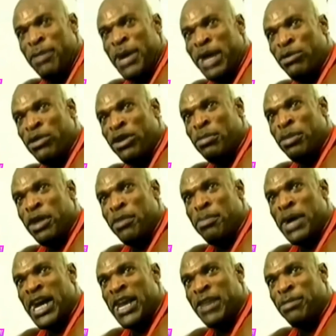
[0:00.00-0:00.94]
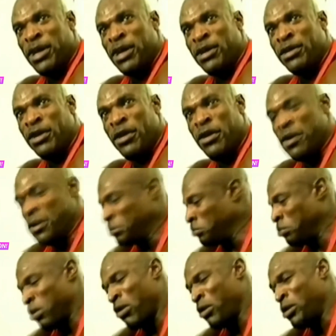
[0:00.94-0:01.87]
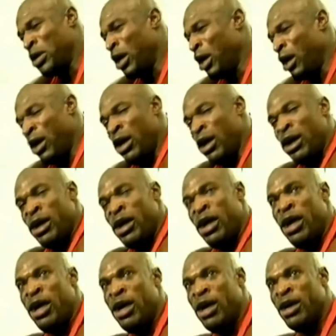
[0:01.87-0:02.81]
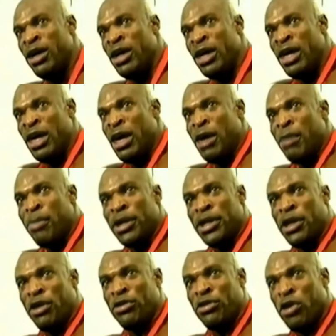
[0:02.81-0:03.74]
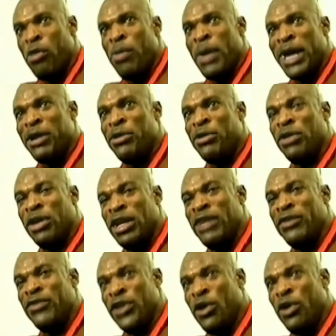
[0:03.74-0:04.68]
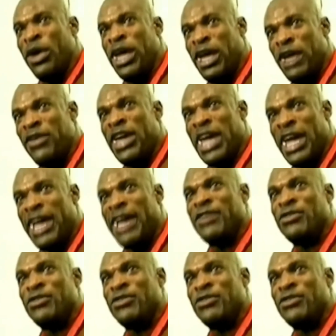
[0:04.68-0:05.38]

Anybody want to be a part of the building? Because don't nobody want to lift those heavy